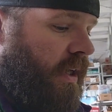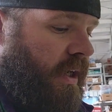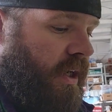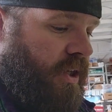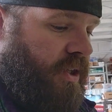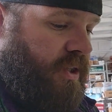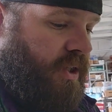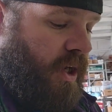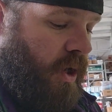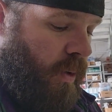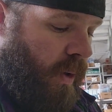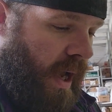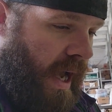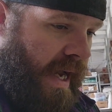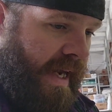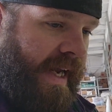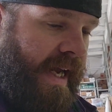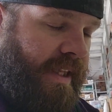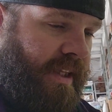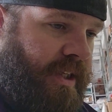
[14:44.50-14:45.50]
So
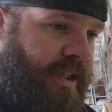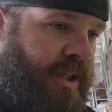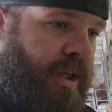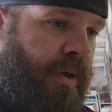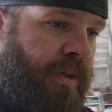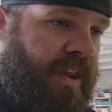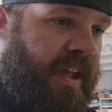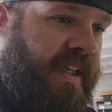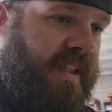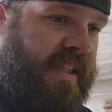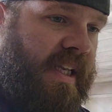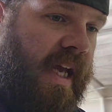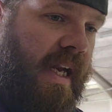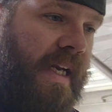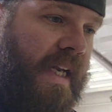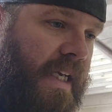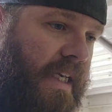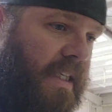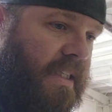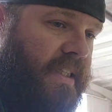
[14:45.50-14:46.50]
I got the two things I
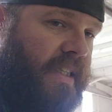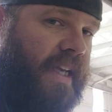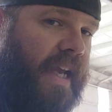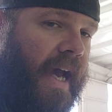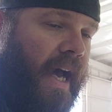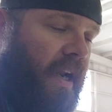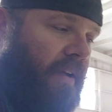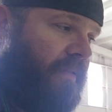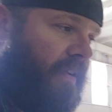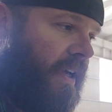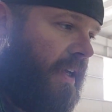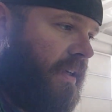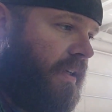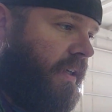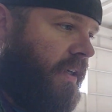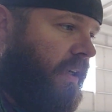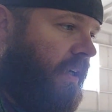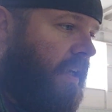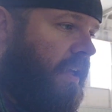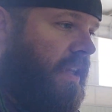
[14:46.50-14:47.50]
need to see out of it.
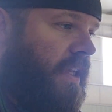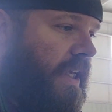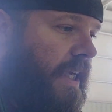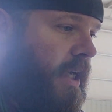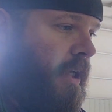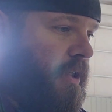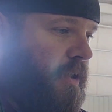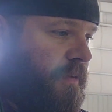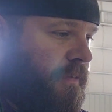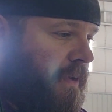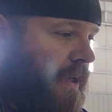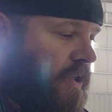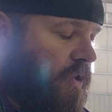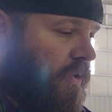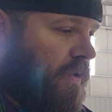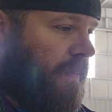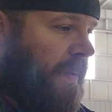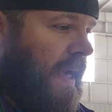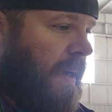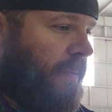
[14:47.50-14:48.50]
the gear's flush
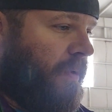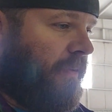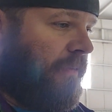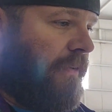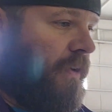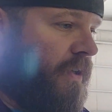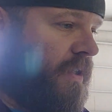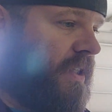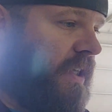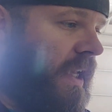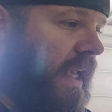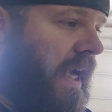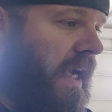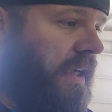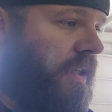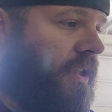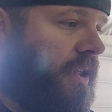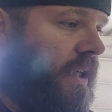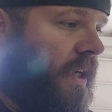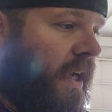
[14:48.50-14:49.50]
with the bottom of the
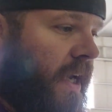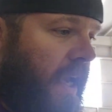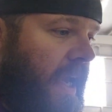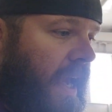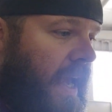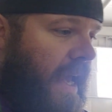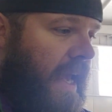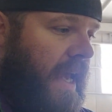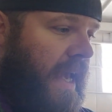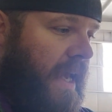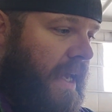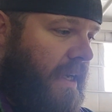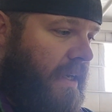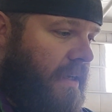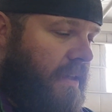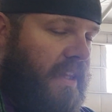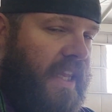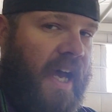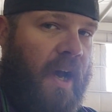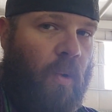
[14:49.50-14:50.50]
fuselage,
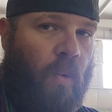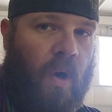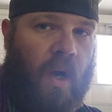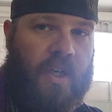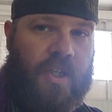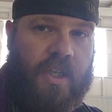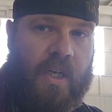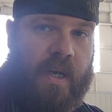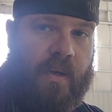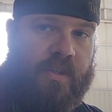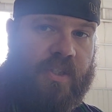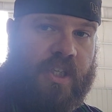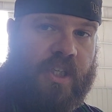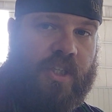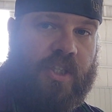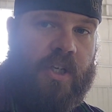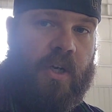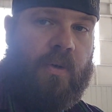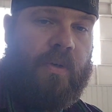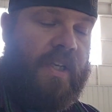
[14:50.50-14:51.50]
and that washer I was
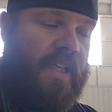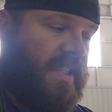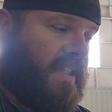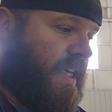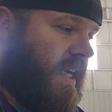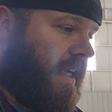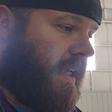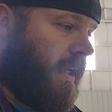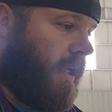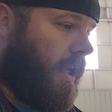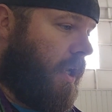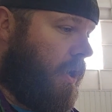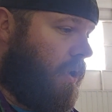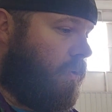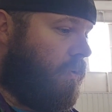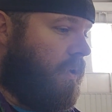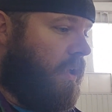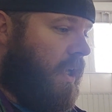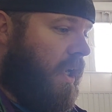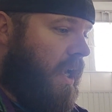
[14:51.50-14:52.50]
just showing you a second
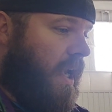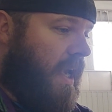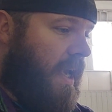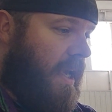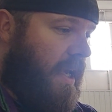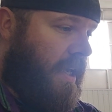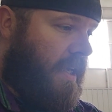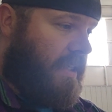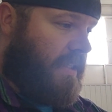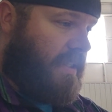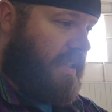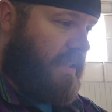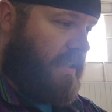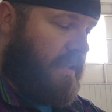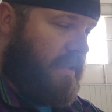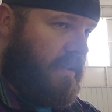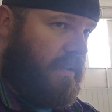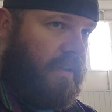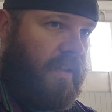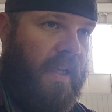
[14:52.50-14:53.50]
ago is
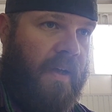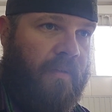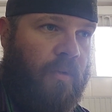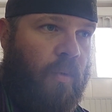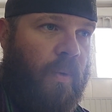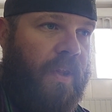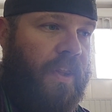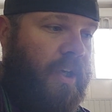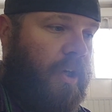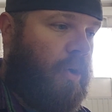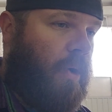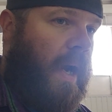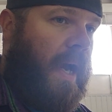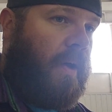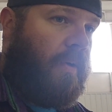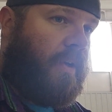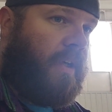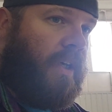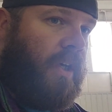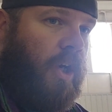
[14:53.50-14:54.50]
level with the
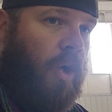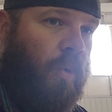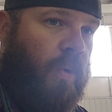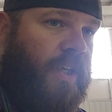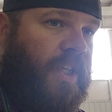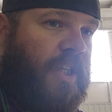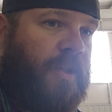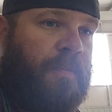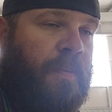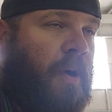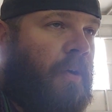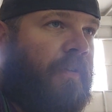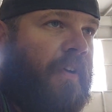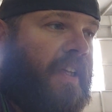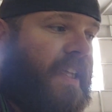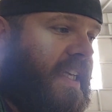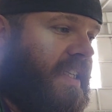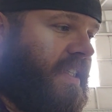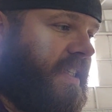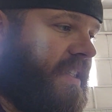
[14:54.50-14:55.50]
ground, which is
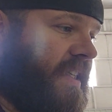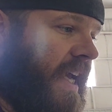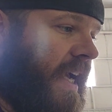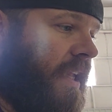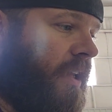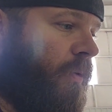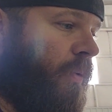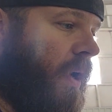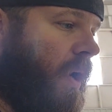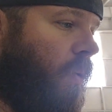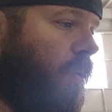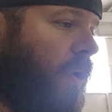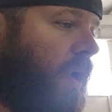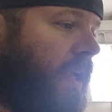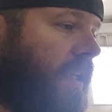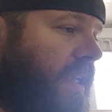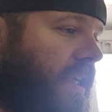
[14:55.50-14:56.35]
perfect. That's exactly what I want.